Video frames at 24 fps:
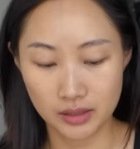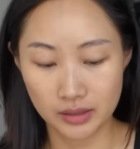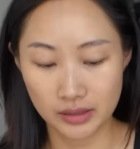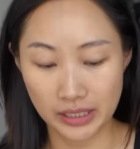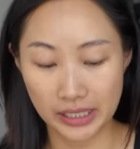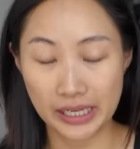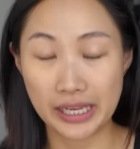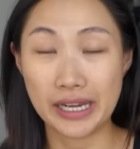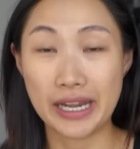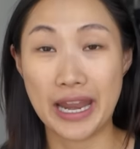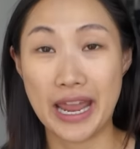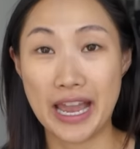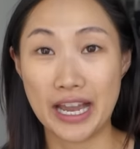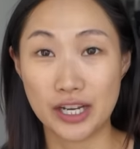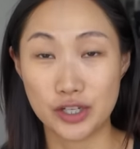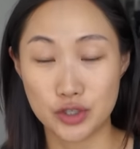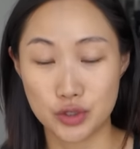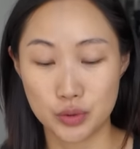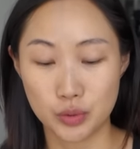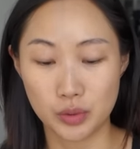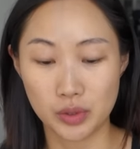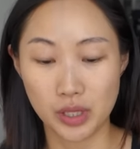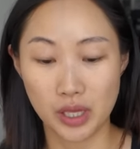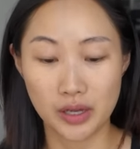like an
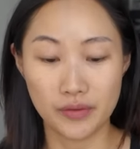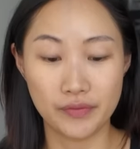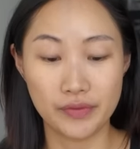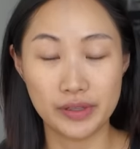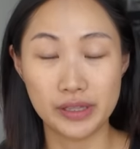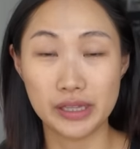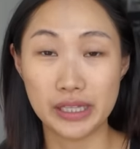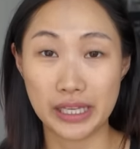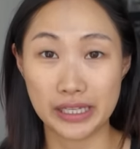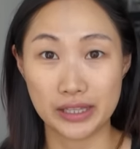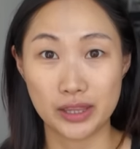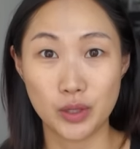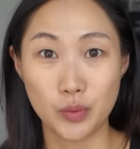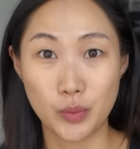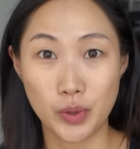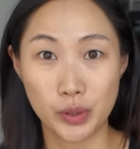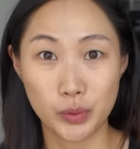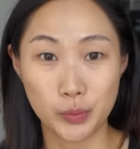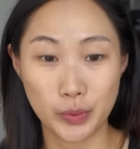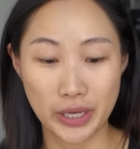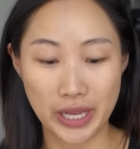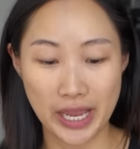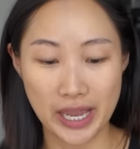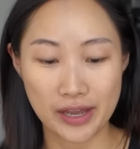actual oven like the
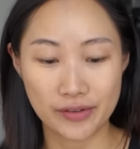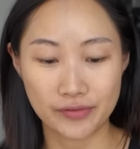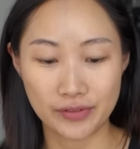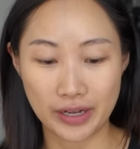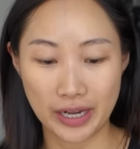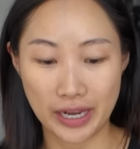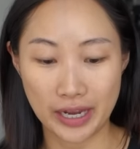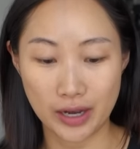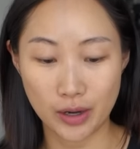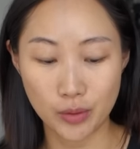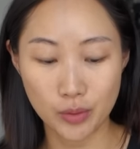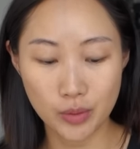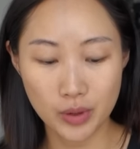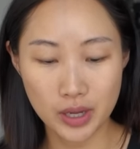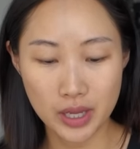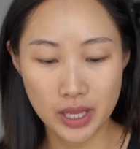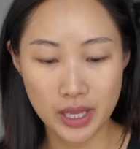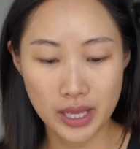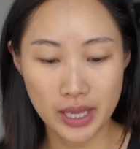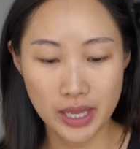one we have now.